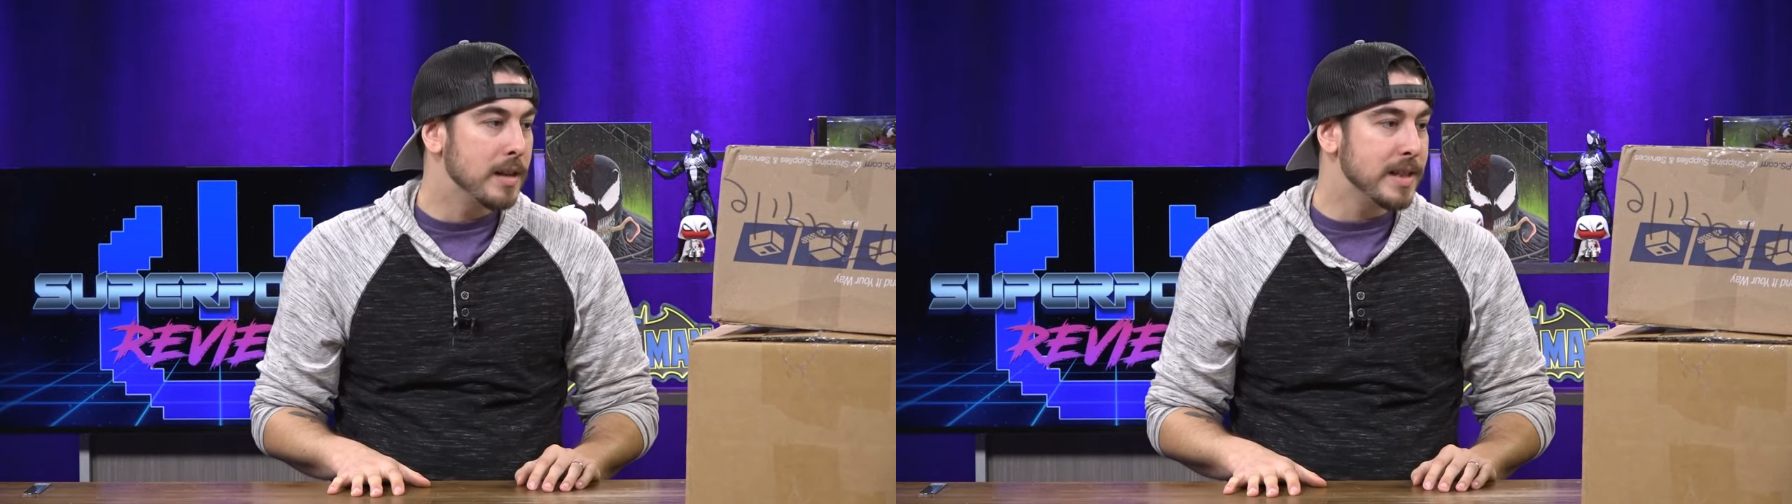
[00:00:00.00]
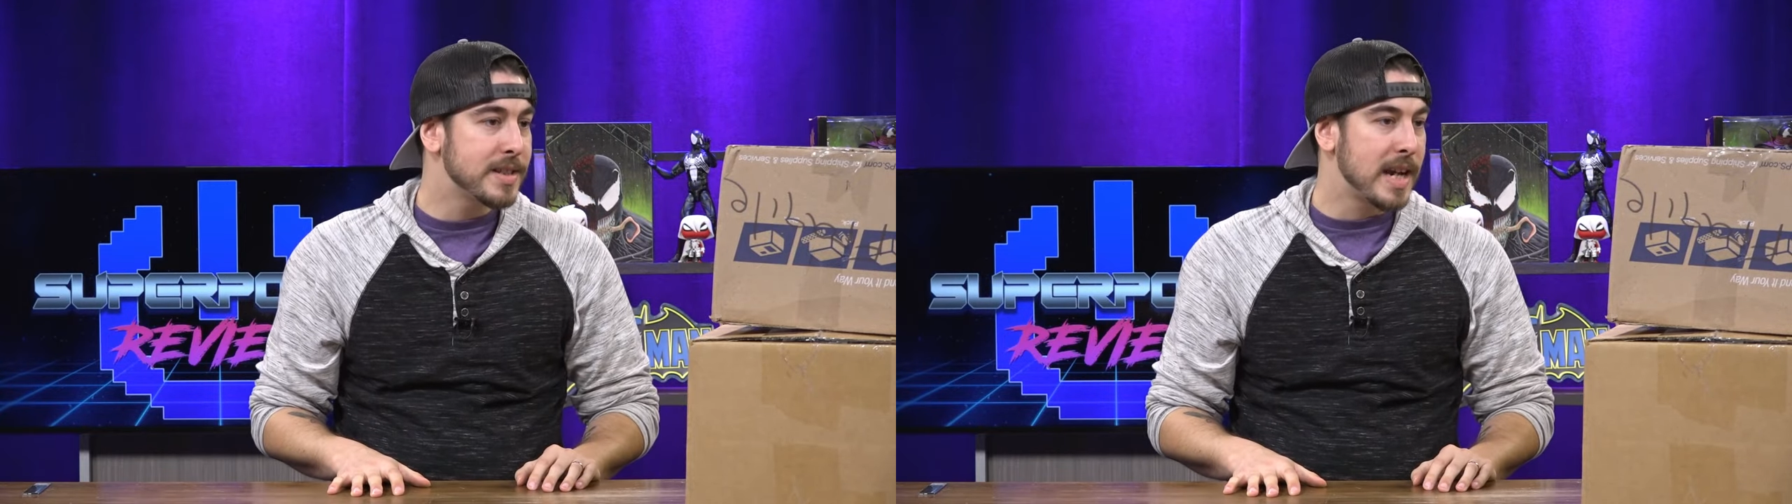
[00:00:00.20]

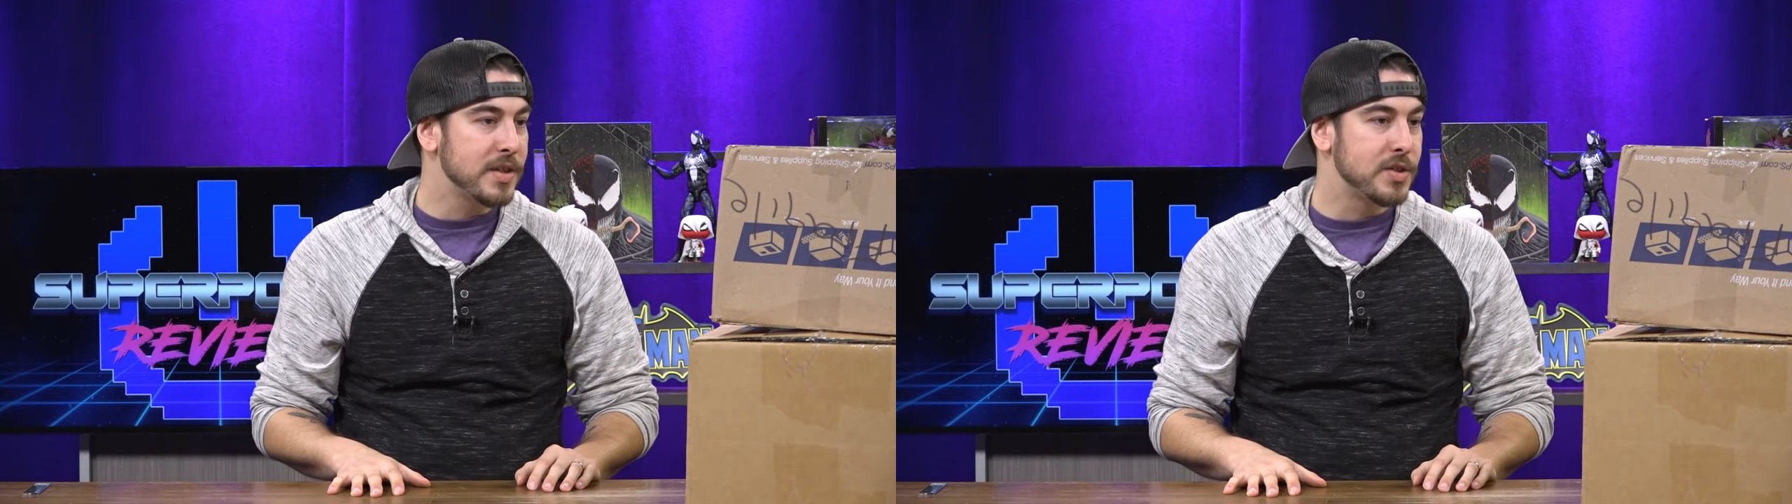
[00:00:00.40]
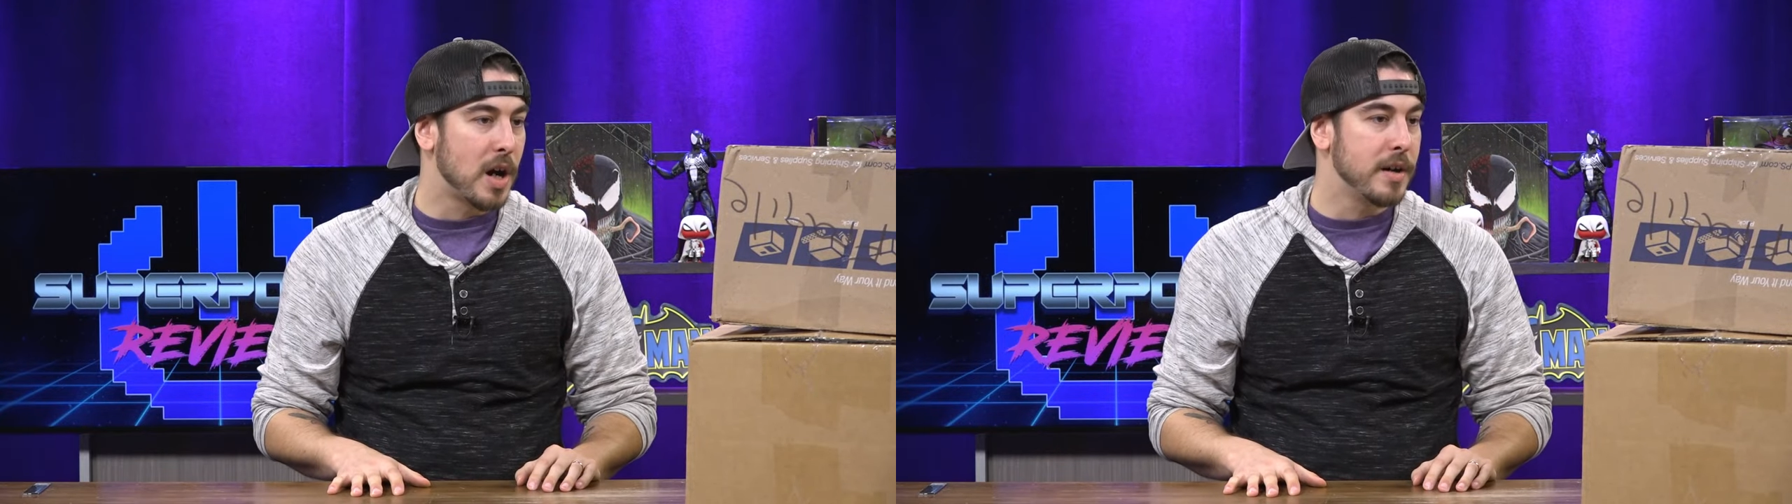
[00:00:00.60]
let's get
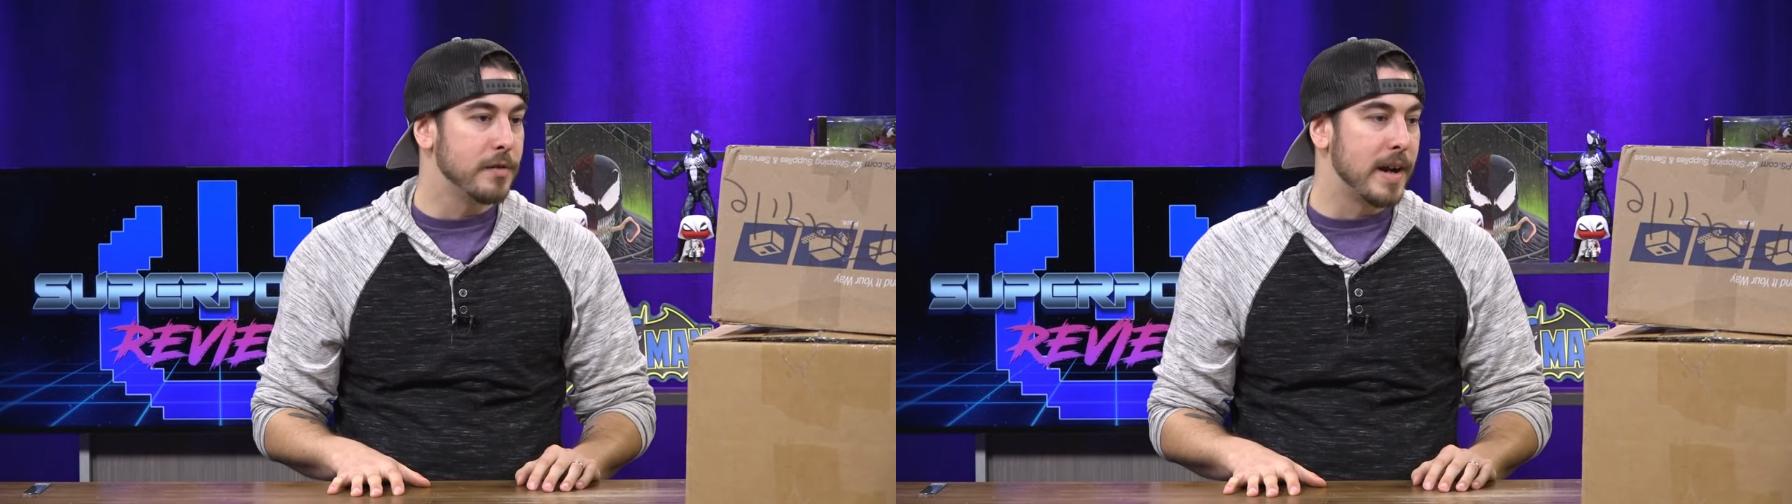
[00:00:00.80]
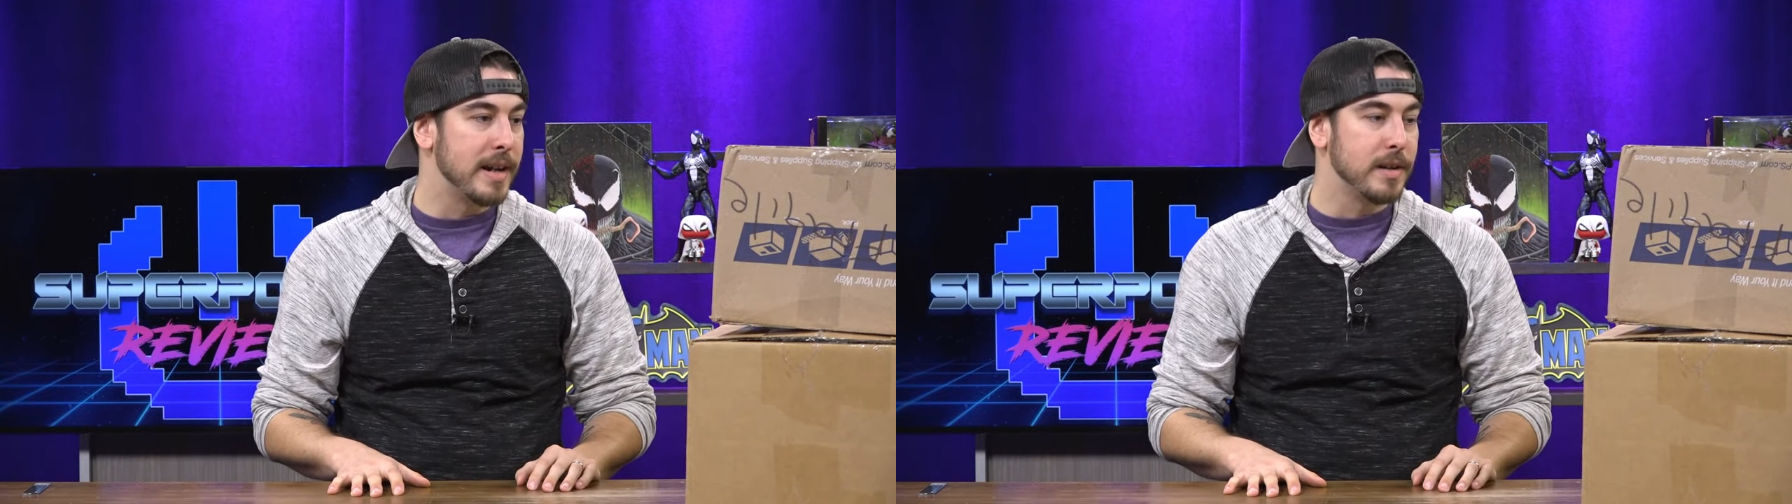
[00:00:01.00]
started,
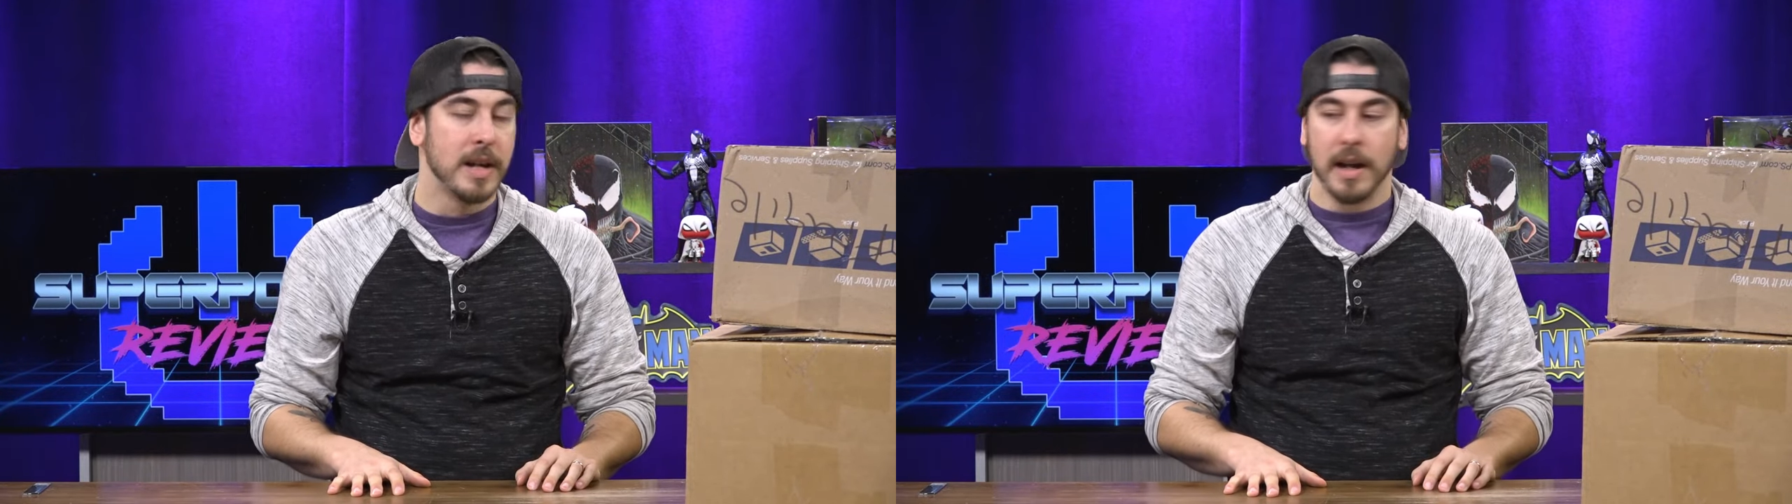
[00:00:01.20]
right?